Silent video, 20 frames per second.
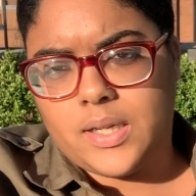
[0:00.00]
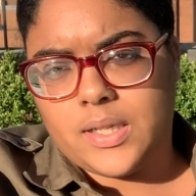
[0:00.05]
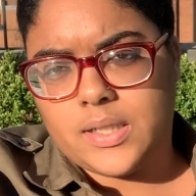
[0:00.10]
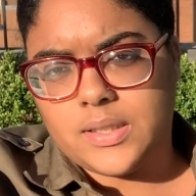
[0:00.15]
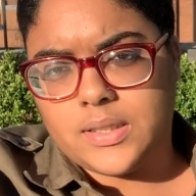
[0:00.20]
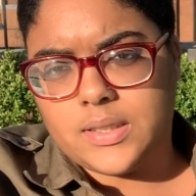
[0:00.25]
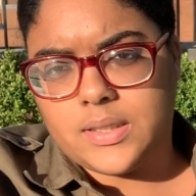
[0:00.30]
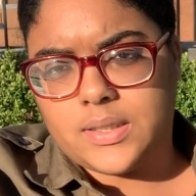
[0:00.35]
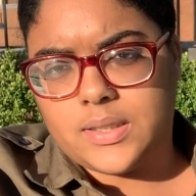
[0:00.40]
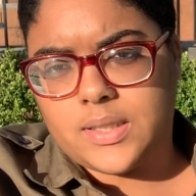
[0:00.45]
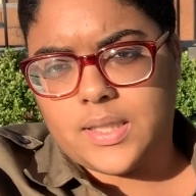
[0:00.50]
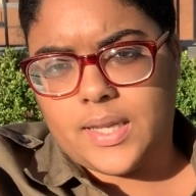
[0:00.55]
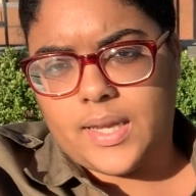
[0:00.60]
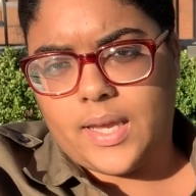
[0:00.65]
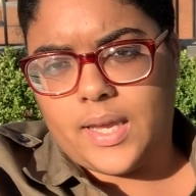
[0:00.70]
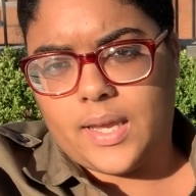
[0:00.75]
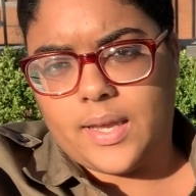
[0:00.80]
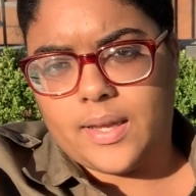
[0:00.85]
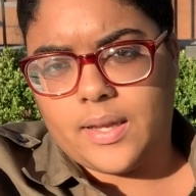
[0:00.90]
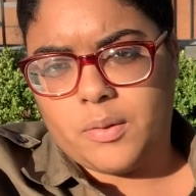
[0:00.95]
and it's
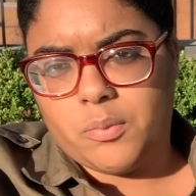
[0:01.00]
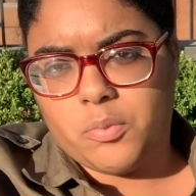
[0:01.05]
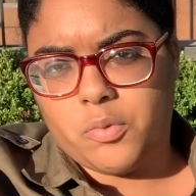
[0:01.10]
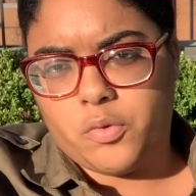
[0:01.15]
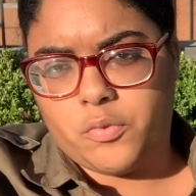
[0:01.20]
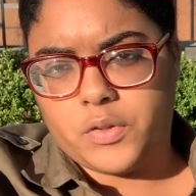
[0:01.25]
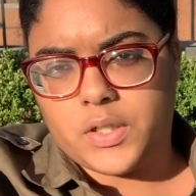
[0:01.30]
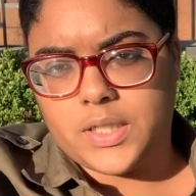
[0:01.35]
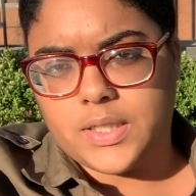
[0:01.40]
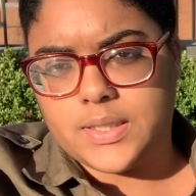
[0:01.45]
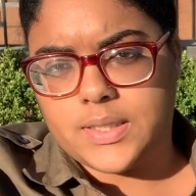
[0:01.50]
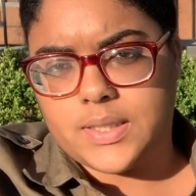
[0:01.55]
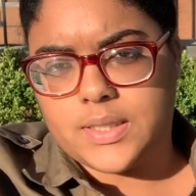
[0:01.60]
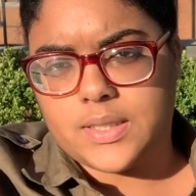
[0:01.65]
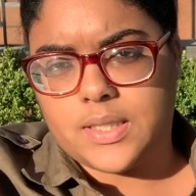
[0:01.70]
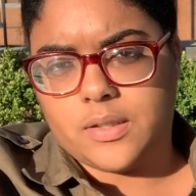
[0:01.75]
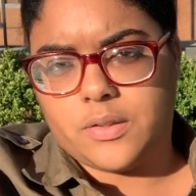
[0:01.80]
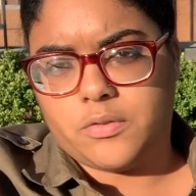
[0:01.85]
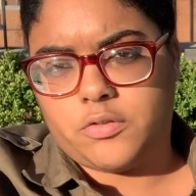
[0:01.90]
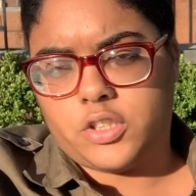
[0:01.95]
like moving and
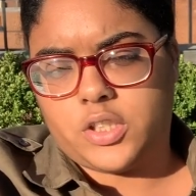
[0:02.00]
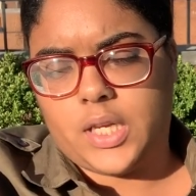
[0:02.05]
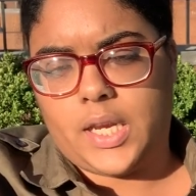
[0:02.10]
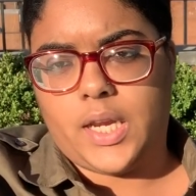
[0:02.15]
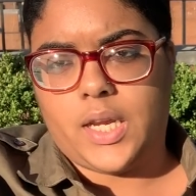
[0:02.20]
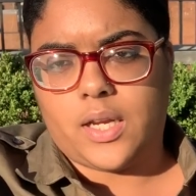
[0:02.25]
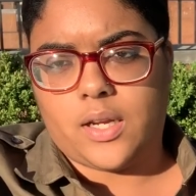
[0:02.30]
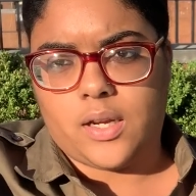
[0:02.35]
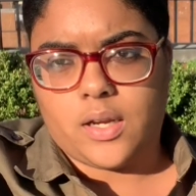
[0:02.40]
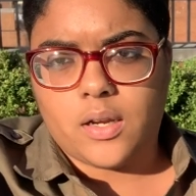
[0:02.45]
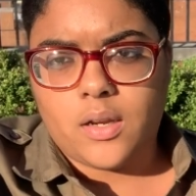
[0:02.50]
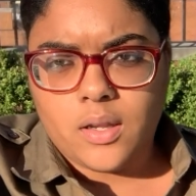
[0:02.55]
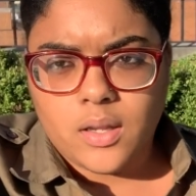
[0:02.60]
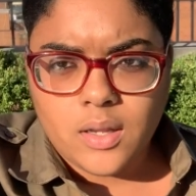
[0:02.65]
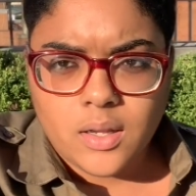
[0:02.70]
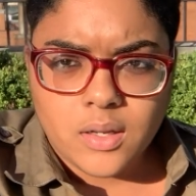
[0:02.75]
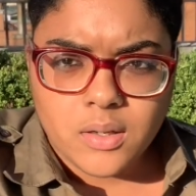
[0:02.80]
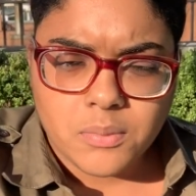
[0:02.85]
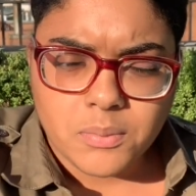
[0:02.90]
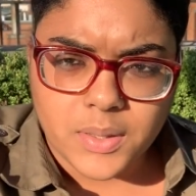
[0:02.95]
stuff, shaking,
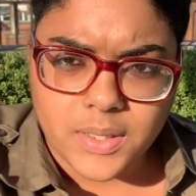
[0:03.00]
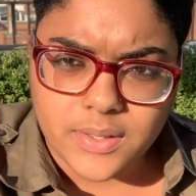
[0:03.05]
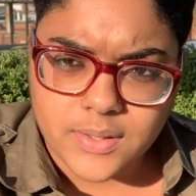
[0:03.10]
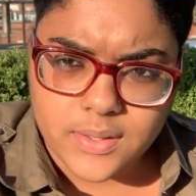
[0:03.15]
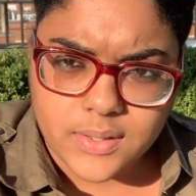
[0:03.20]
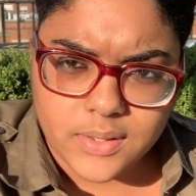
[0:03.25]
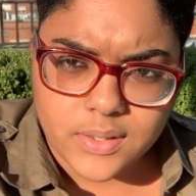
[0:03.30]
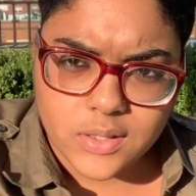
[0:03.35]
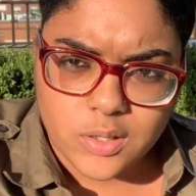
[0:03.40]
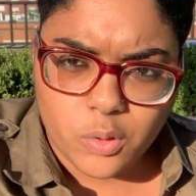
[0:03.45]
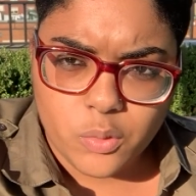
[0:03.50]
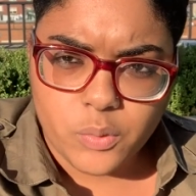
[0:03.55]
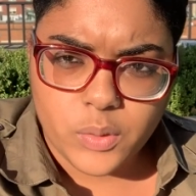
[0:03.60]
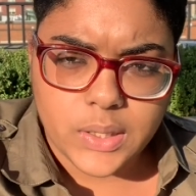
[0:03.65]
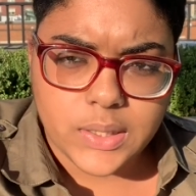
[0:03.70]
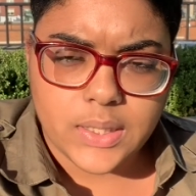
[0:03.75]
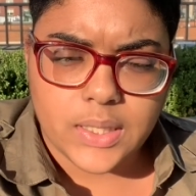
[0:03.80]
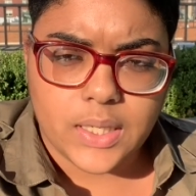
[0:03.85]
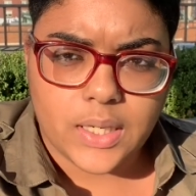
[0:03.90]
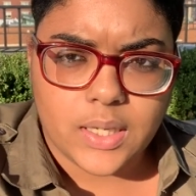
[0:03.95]
because it's so
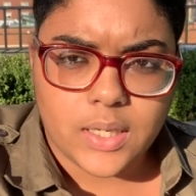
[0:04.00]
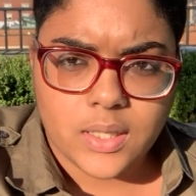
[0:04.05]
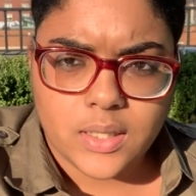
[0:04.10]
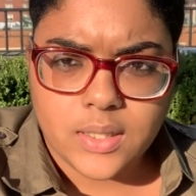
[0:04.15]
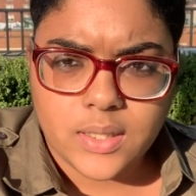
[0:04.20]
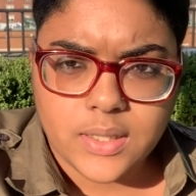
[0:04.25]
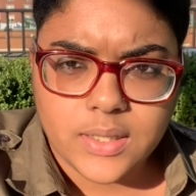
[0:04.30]
windy.